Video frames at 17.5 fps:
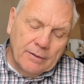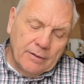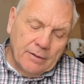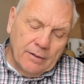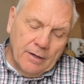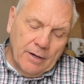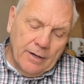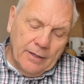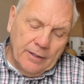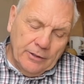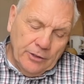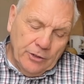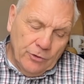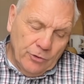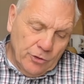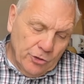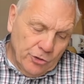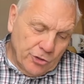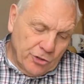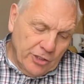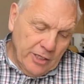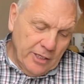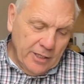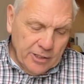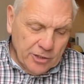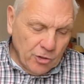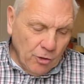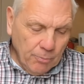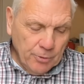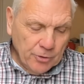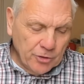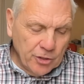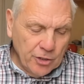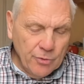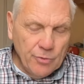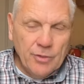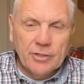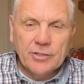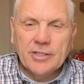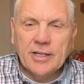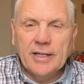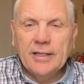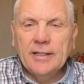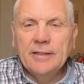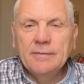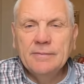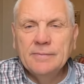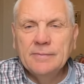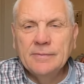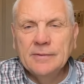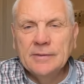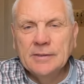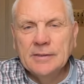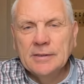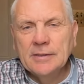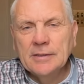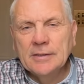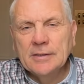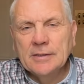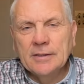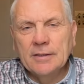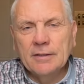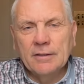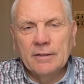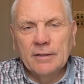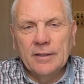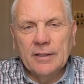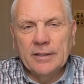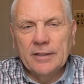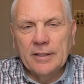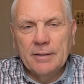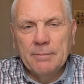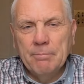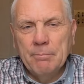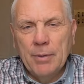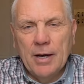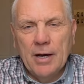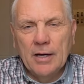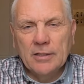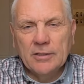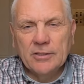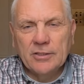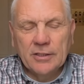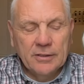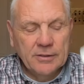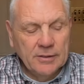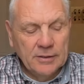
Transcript: All right, and you can see this opportunity, all right, but